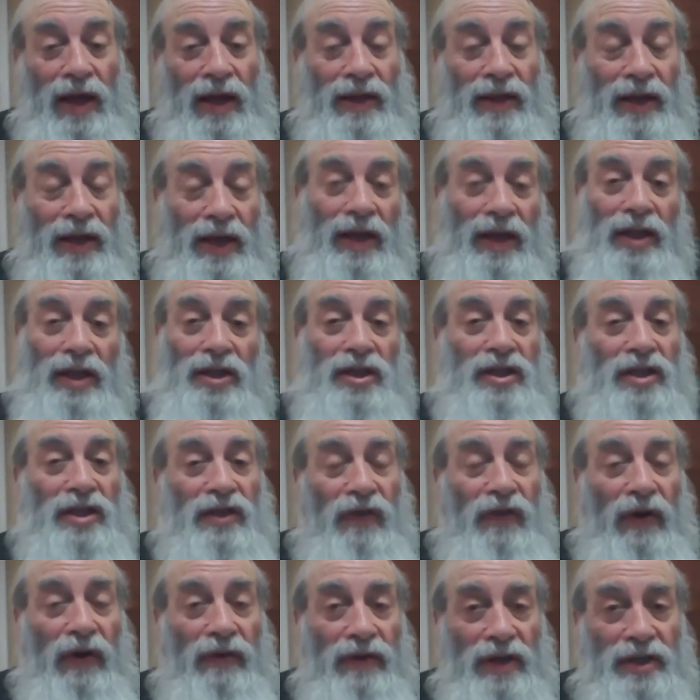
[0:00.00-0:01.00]
The answer is
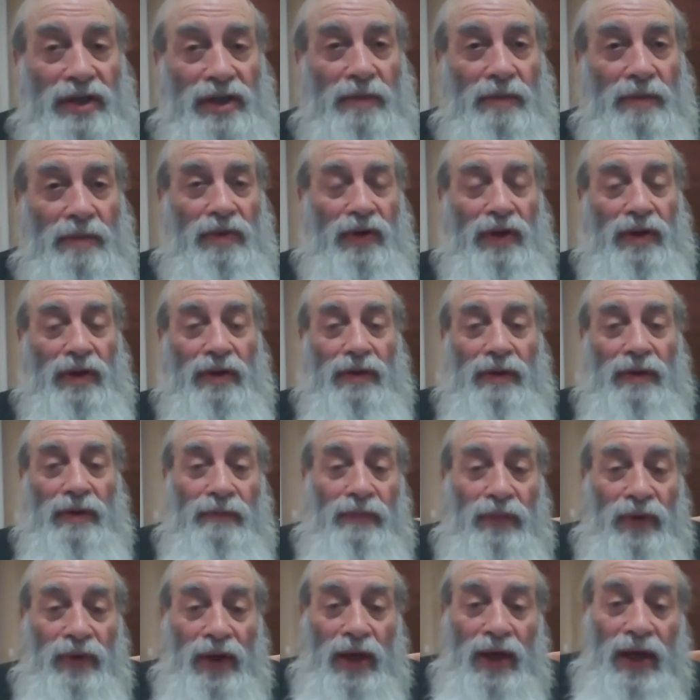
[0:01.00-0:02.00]
very simple.
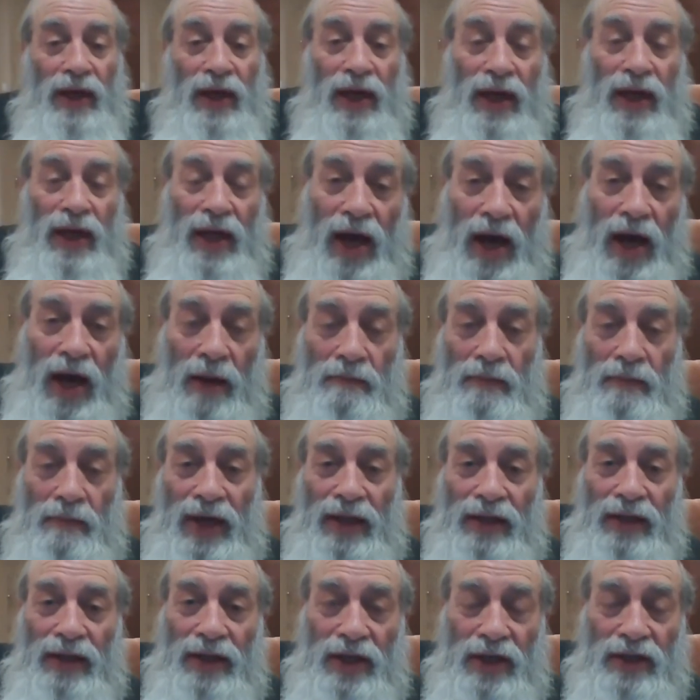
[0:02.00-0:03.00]
A
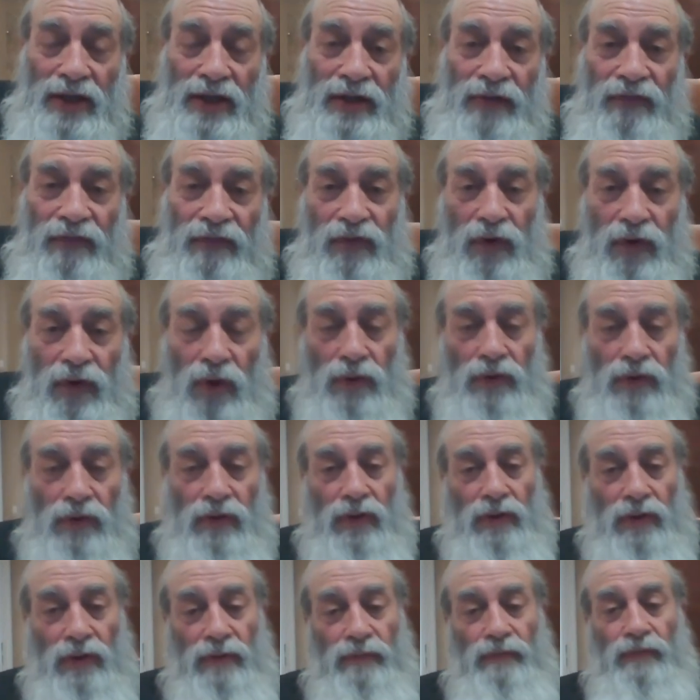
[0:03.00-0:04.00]
melon is a
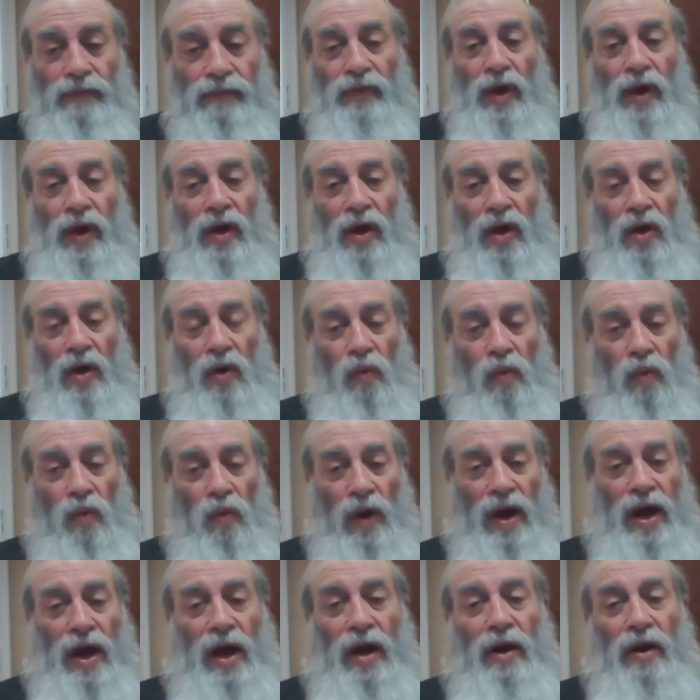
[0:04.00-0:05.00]
fruit
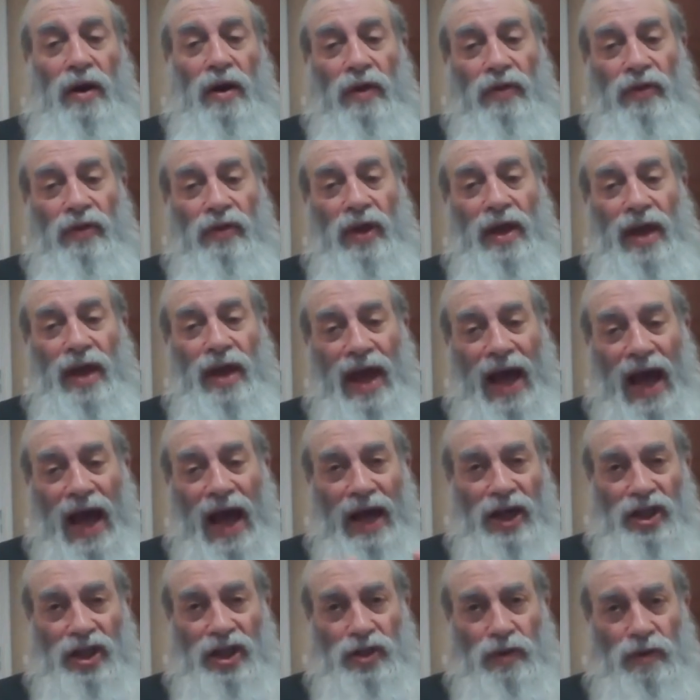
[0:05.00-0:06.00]
where the
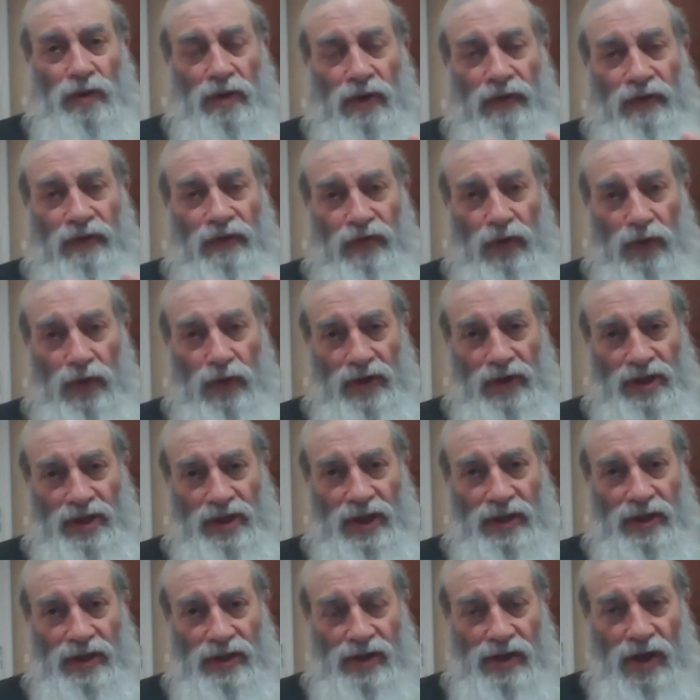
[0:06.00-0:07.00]
actual fruit is
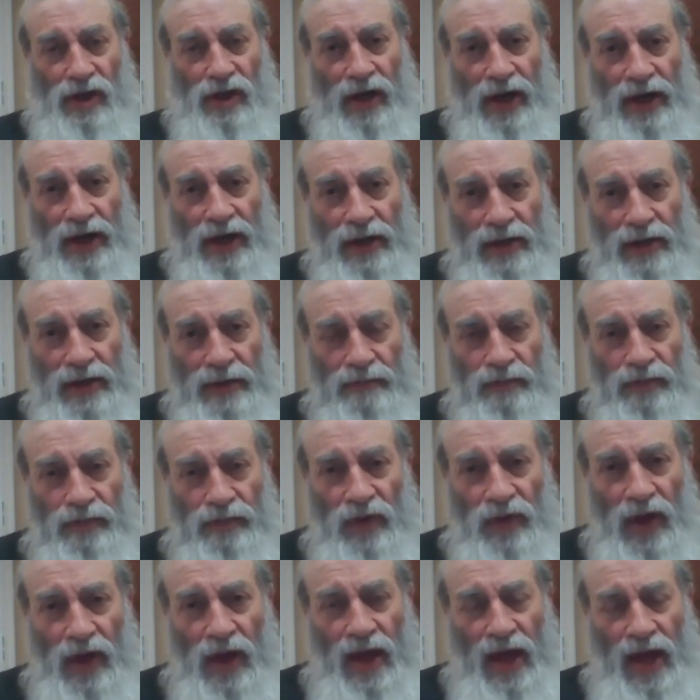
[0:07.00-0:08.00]
inside
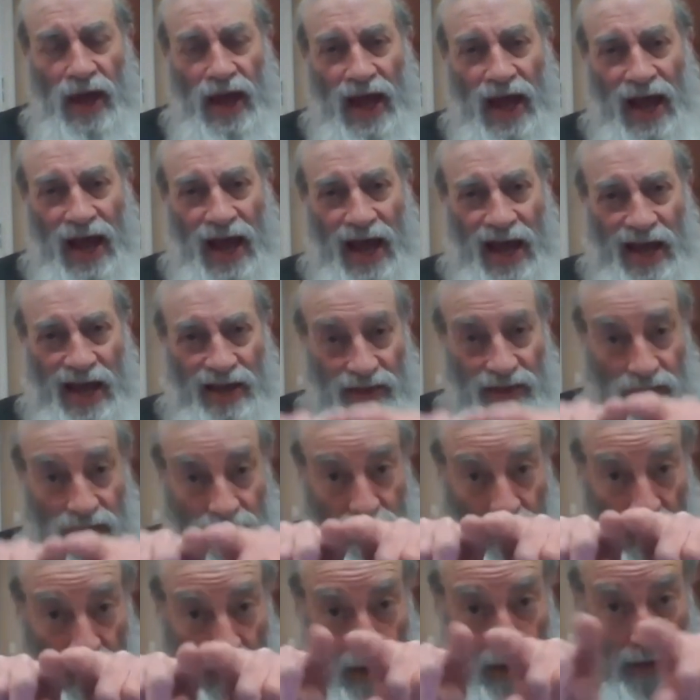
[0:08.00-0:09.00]

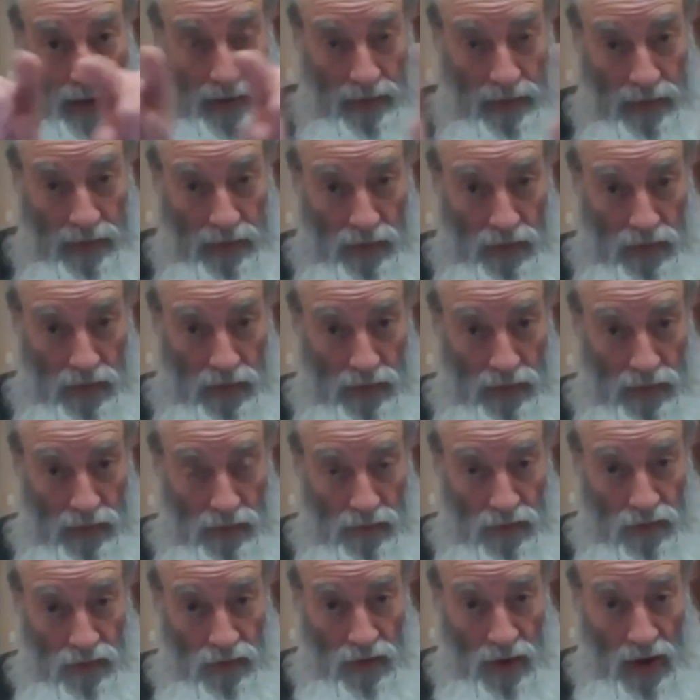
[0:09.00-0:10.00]
and the
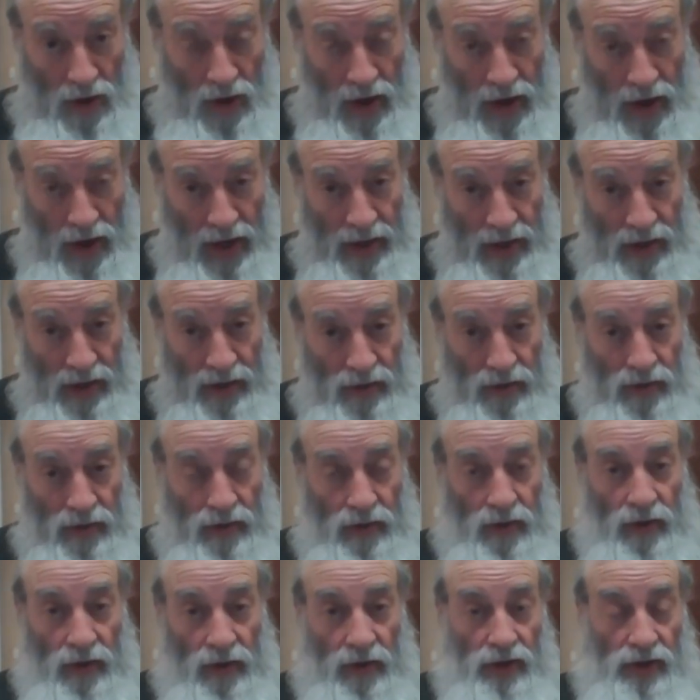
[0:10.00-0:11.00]

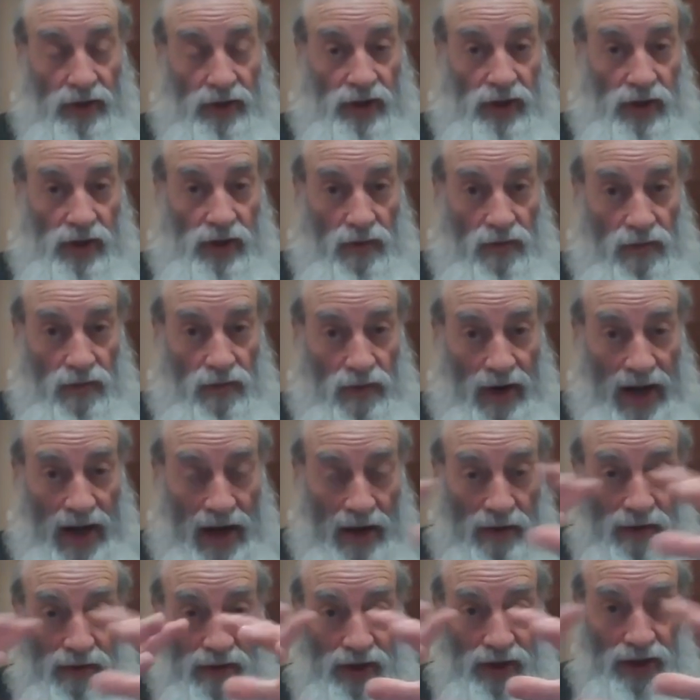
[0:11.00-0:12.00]
rind
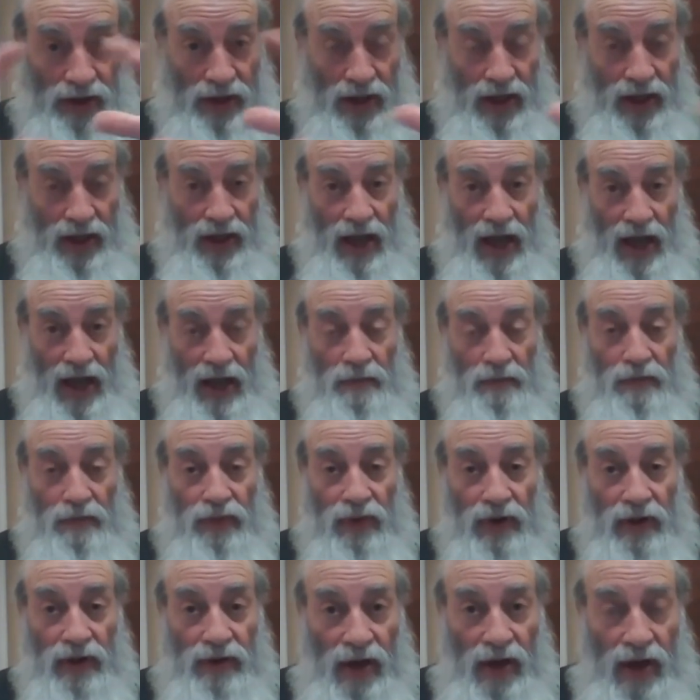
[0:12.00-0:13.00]
surrounds it and
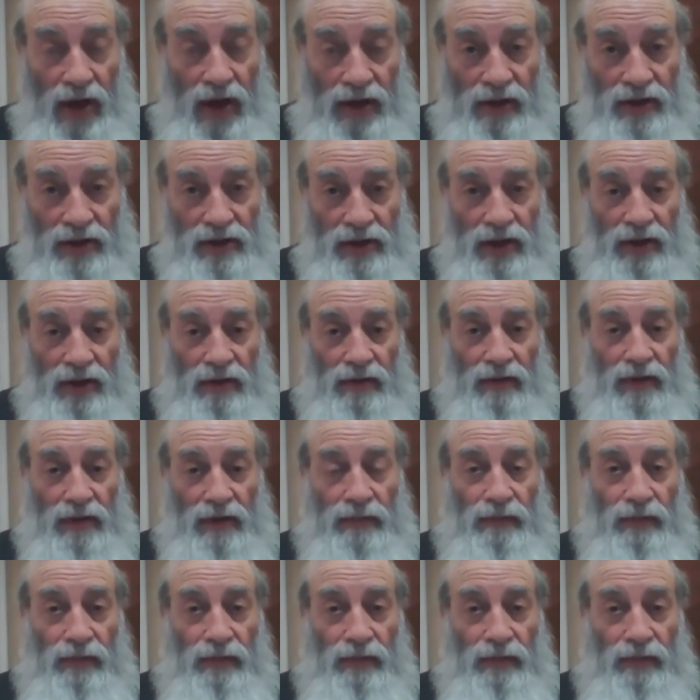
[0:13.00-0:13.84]
protects it.